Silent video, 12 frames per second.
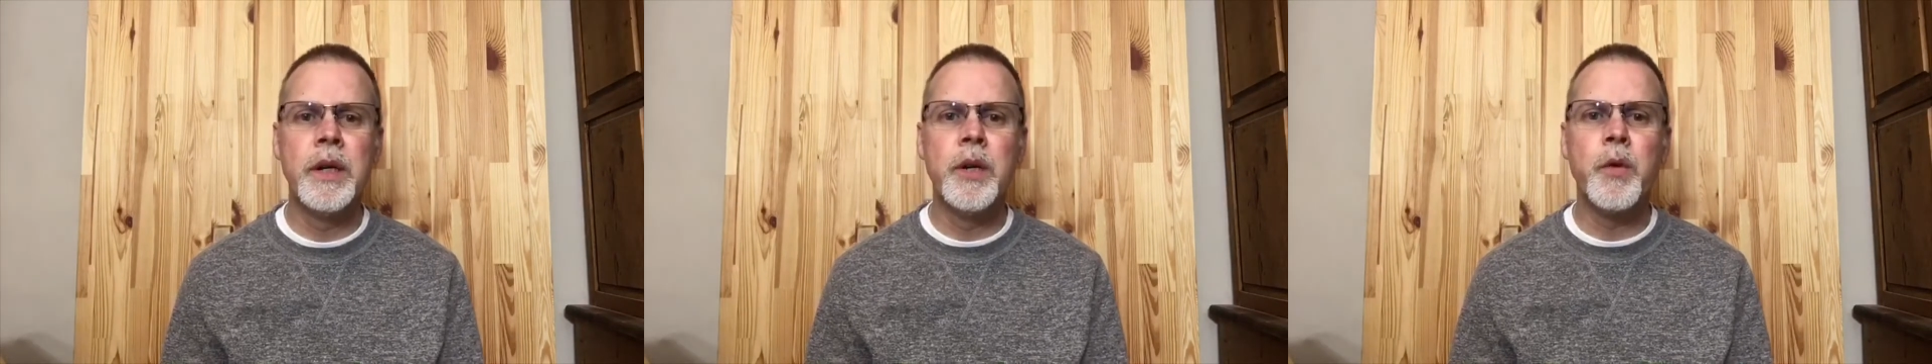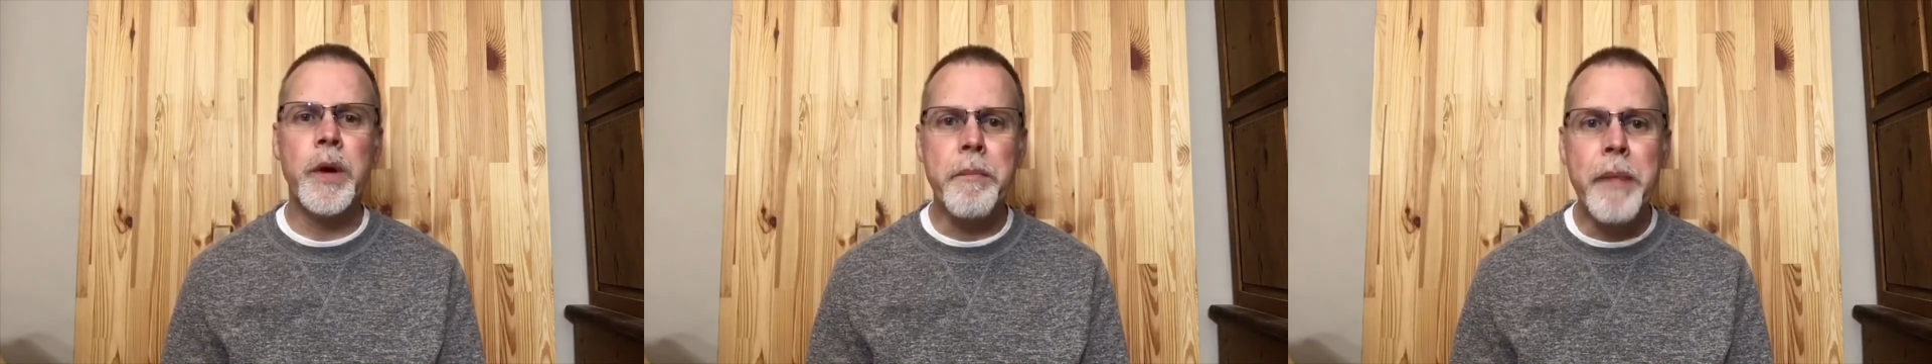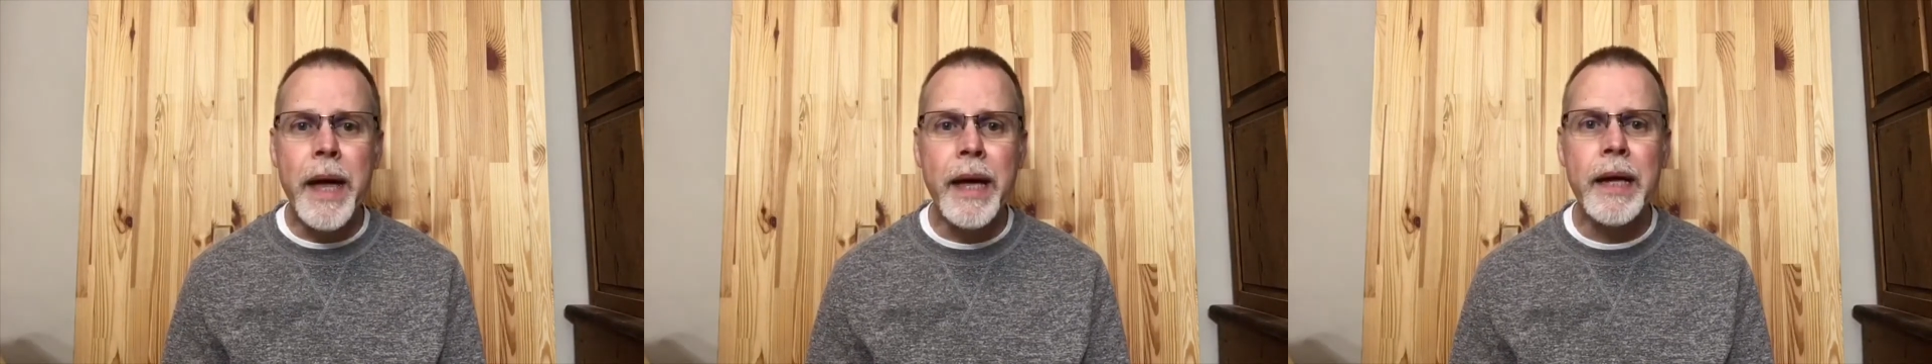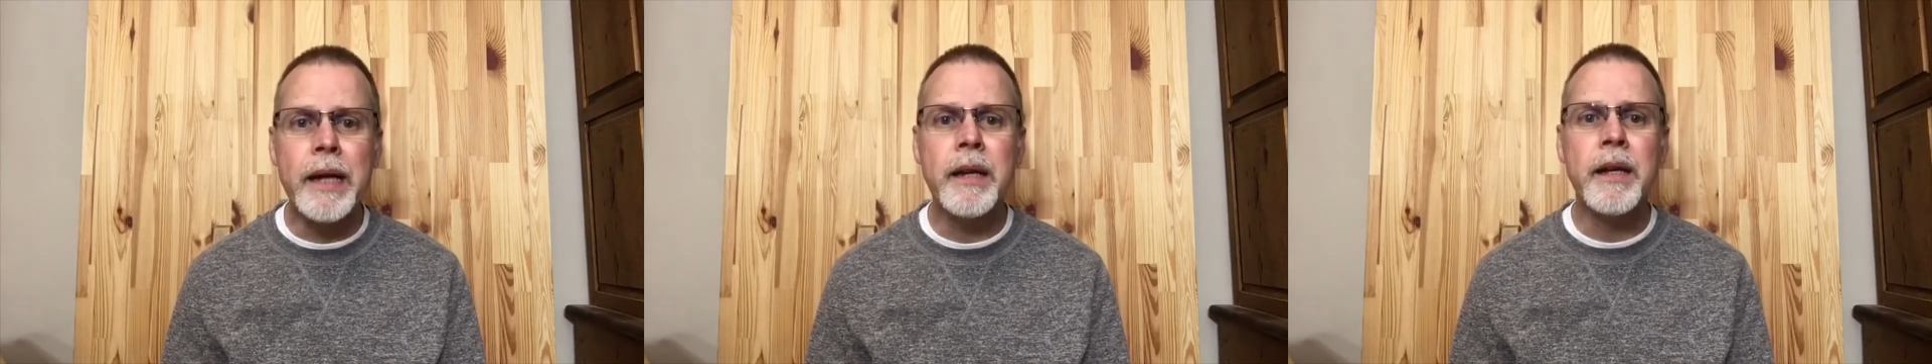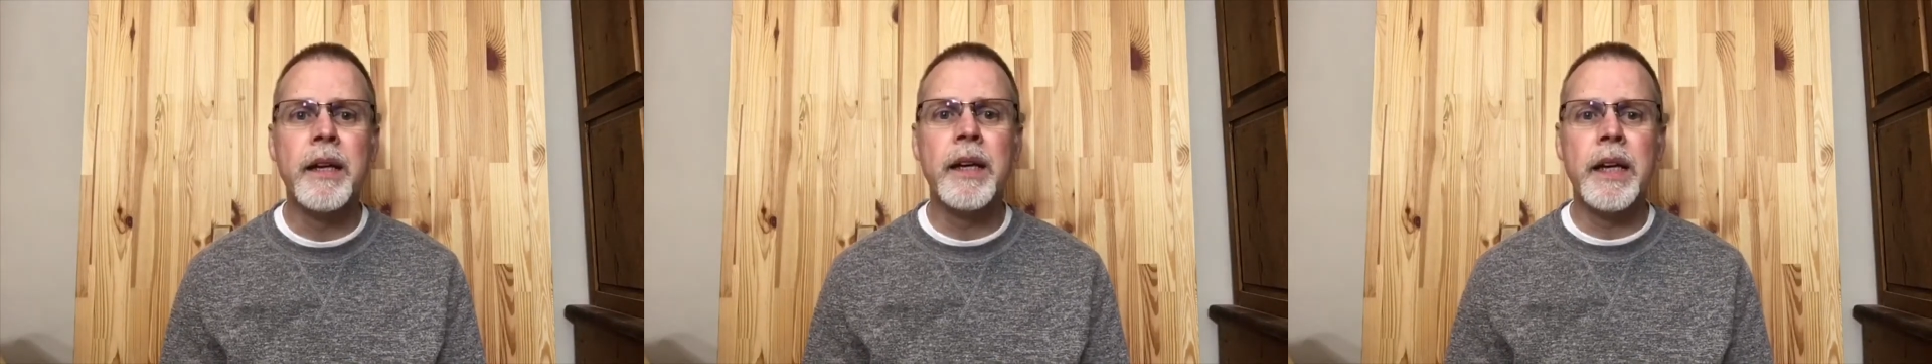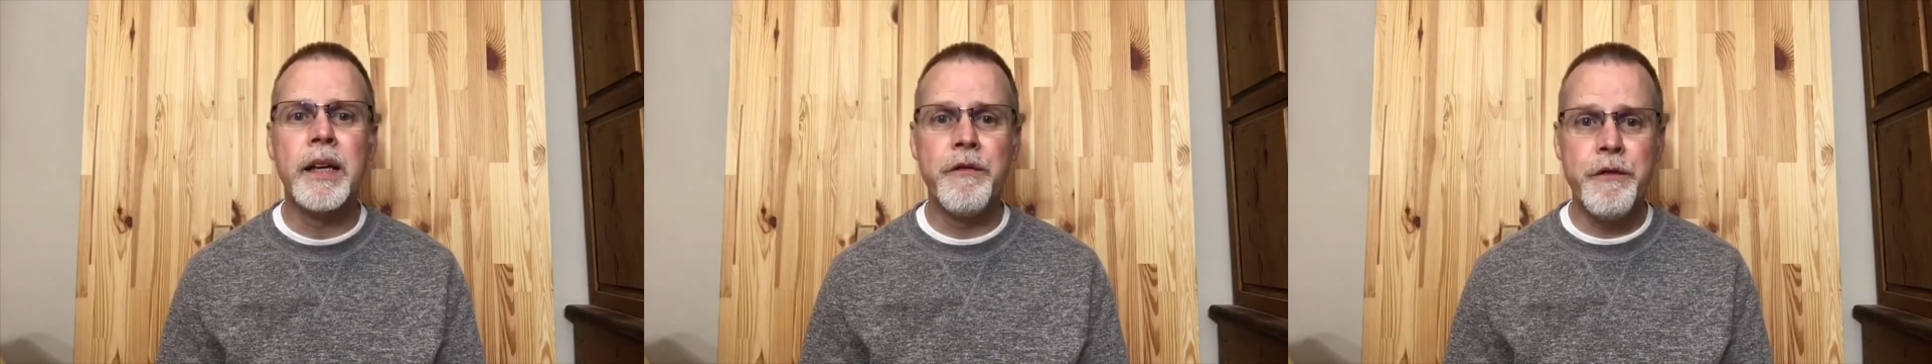remain
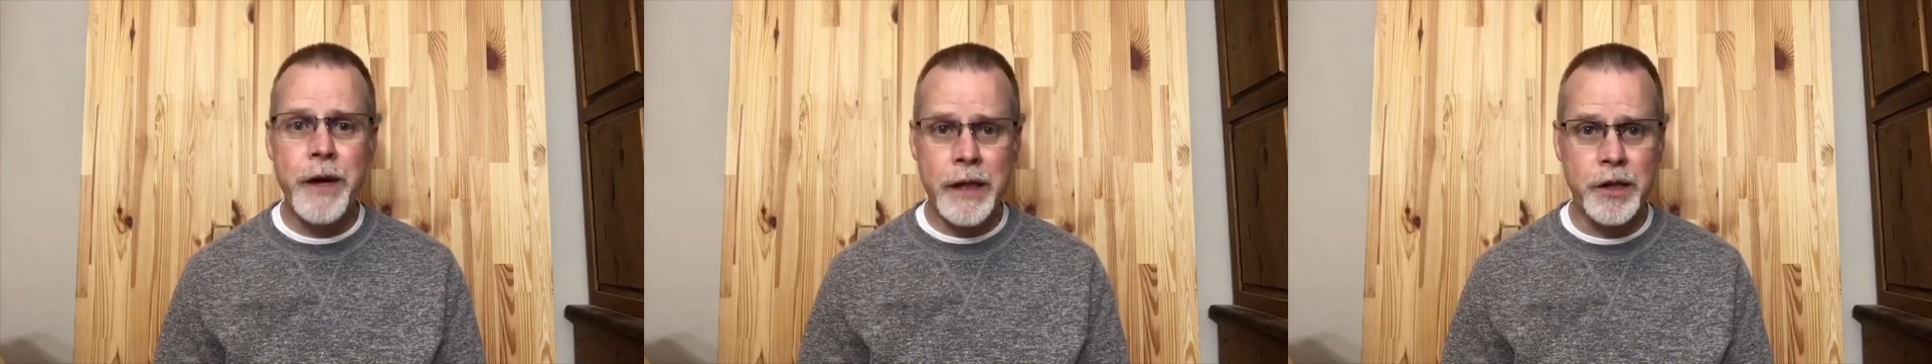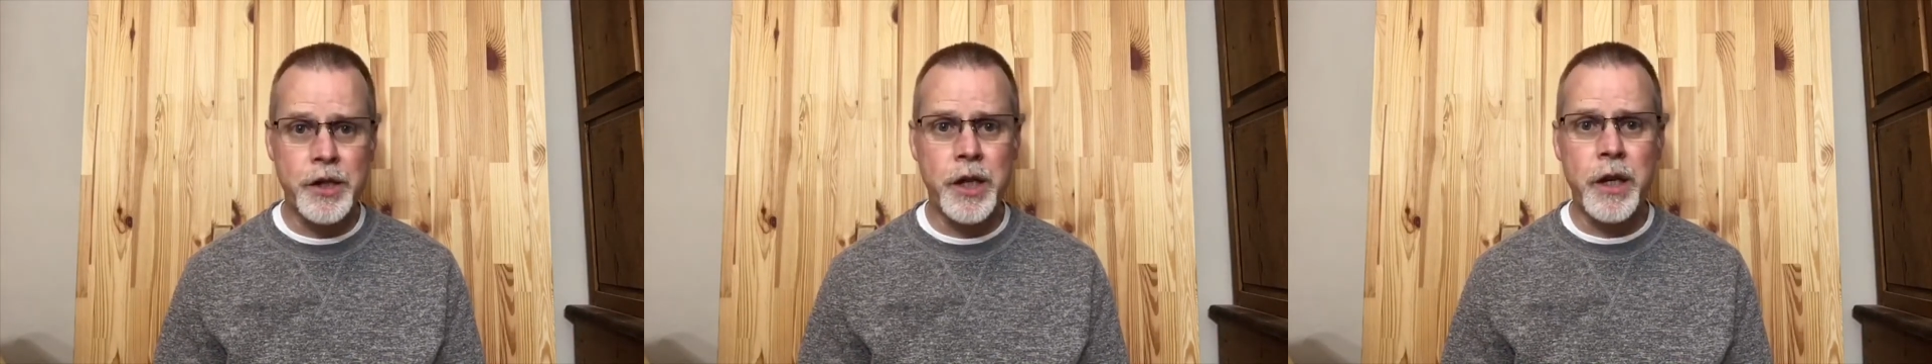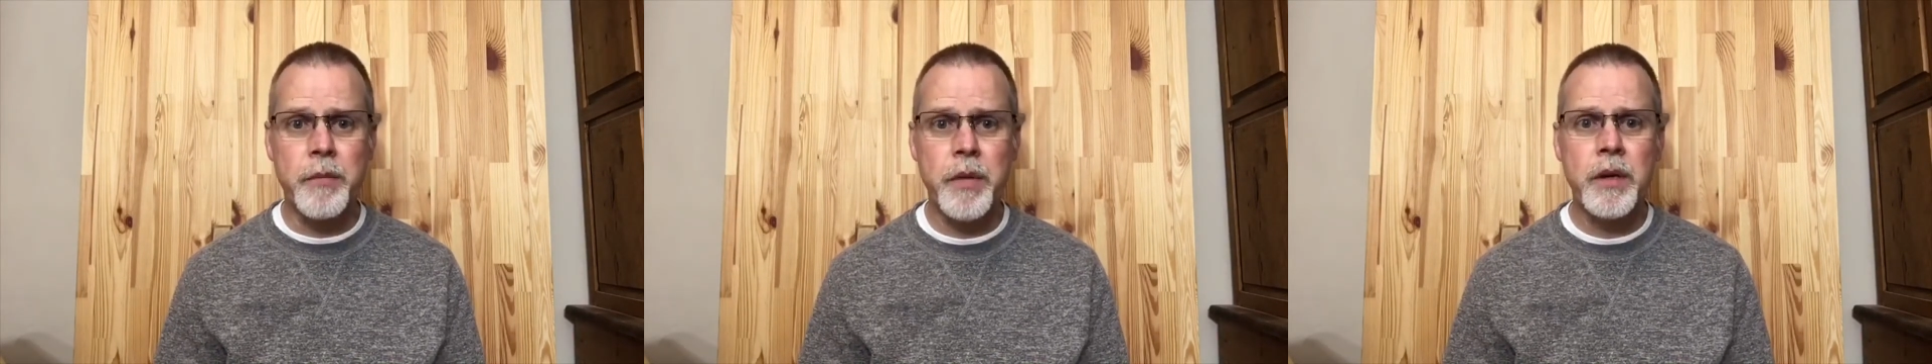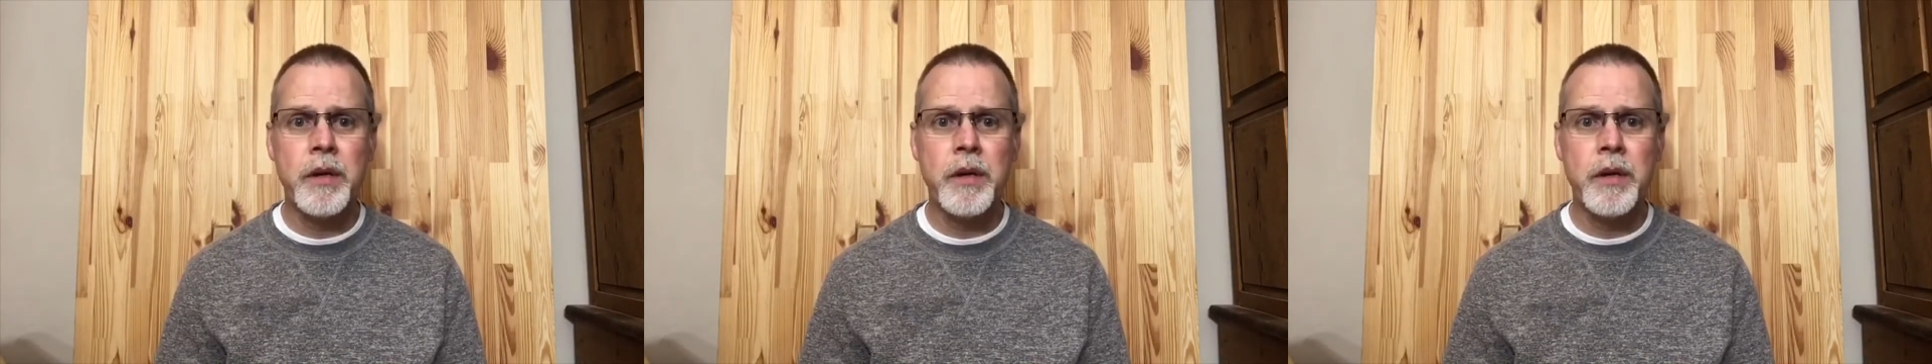in fellowship